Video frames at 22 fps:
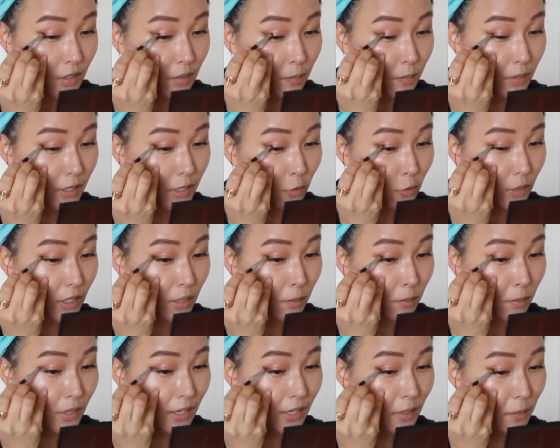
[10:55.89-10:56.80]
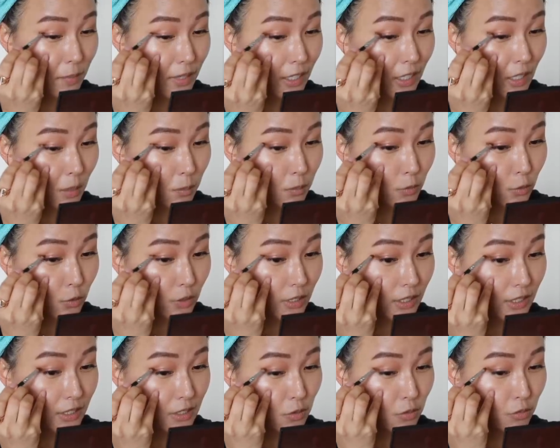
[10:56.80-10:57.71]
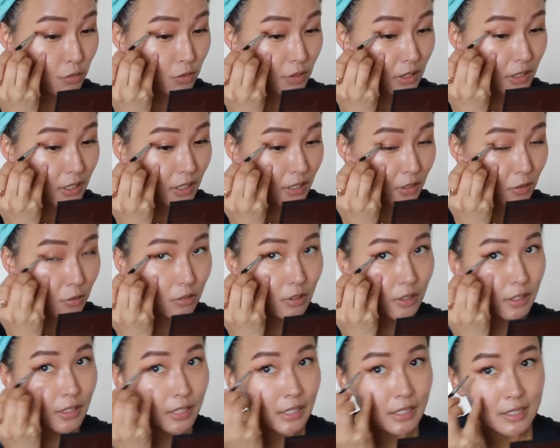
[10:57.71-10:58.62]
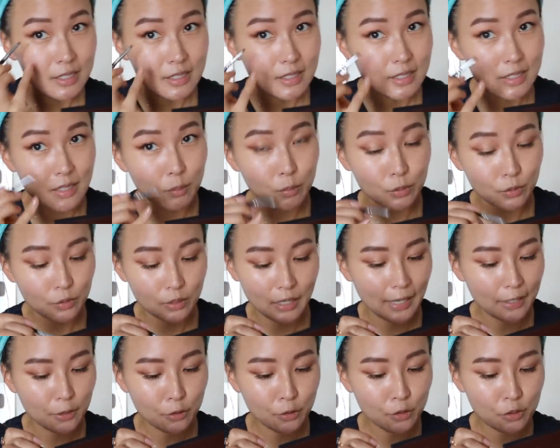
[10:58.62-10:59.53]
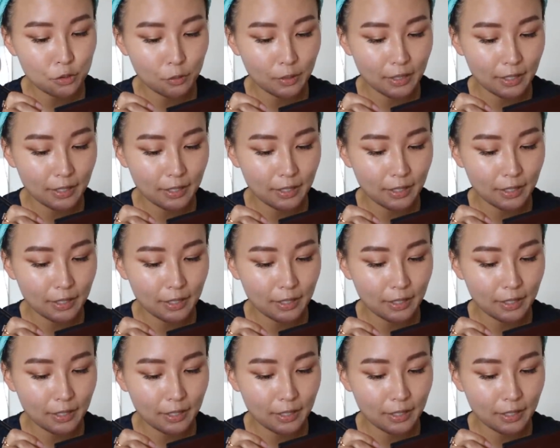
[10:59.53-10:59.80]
By the way, my makeup look is really, really simple. I don't do